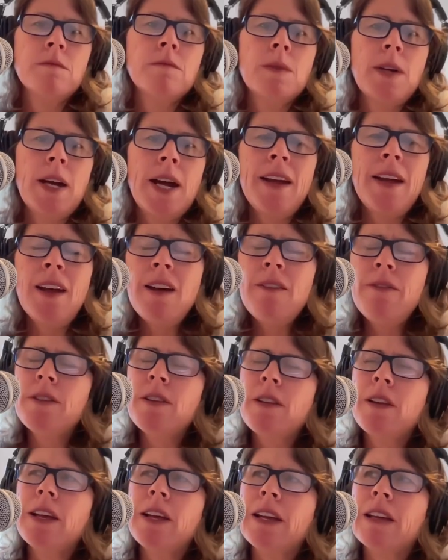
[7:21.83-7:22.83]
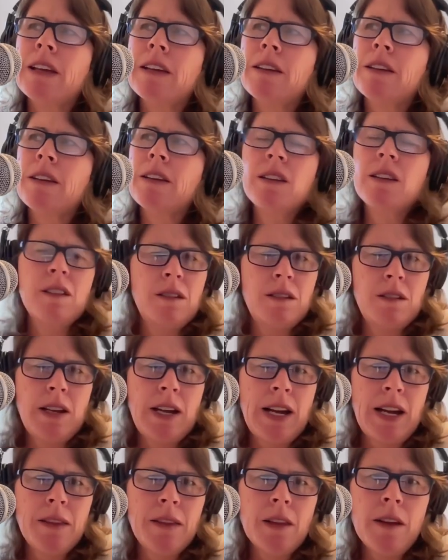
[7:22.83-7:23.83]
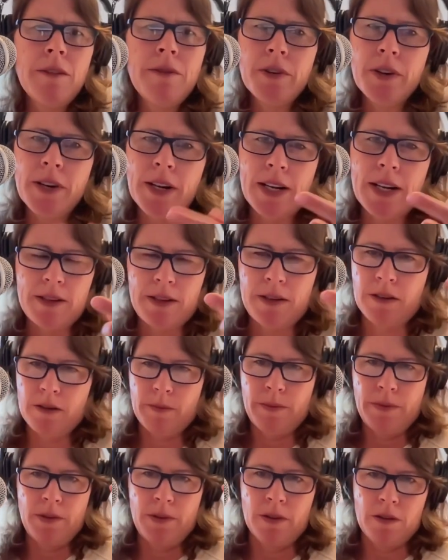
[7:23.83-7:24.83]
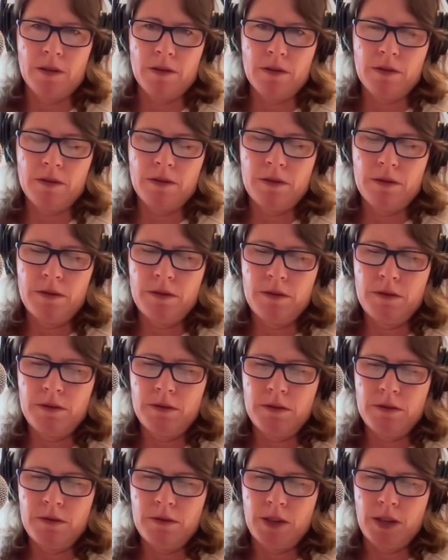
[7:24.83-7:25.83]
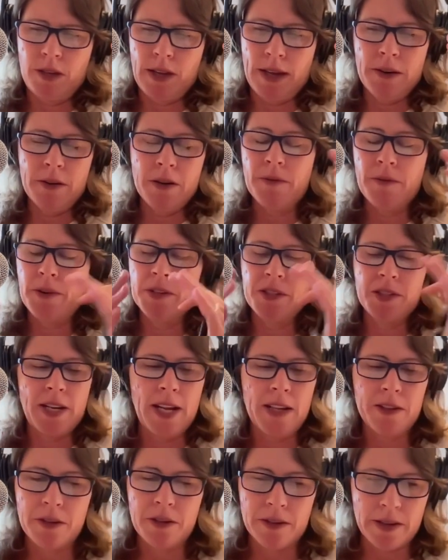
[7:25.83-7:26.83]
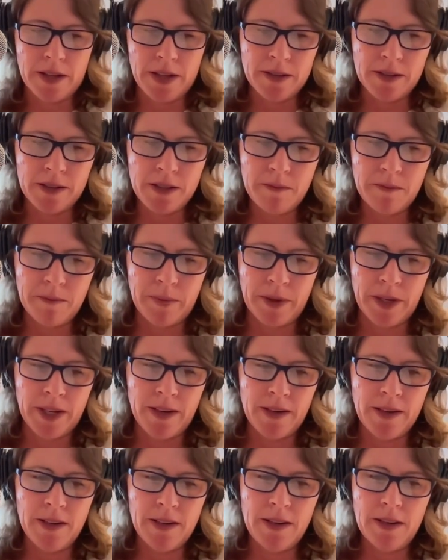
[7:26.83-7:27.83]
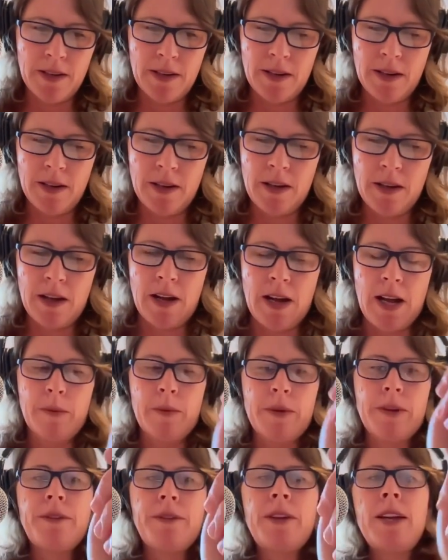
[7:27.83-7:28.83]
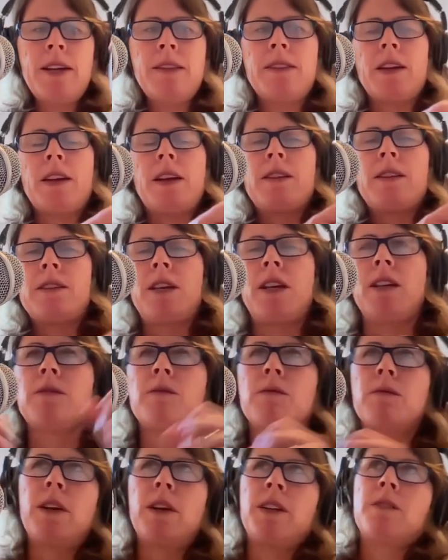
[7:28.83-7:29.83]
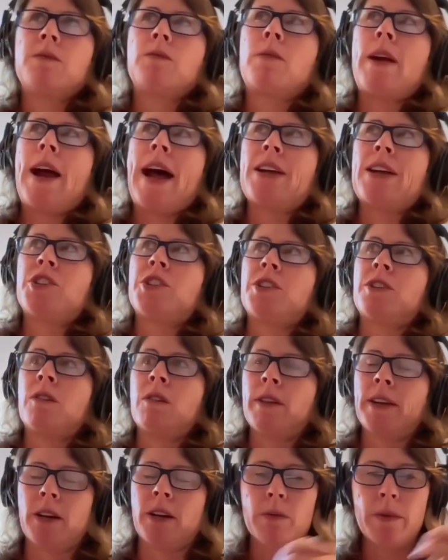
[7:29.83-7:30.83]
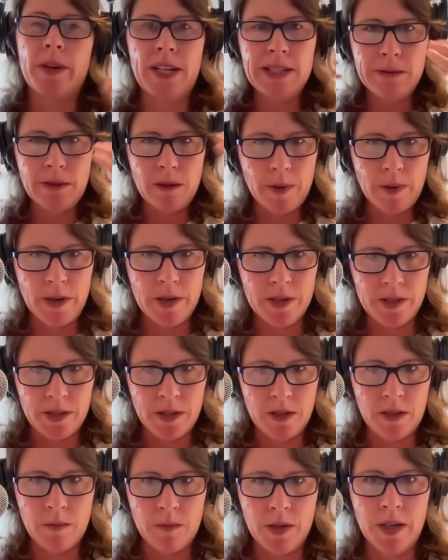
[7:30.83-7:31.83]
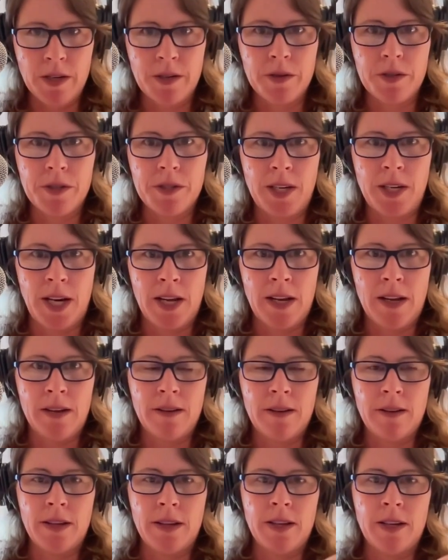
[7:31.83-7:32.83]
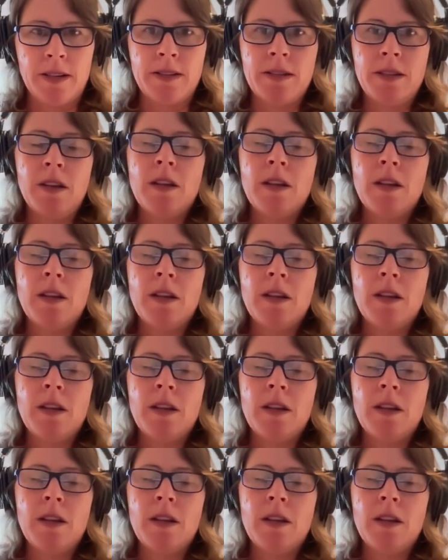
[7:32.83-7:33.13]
I have I'd love your I don't know if there's an answer to this, but I would think that it's rational. Like a reasonable person would understand that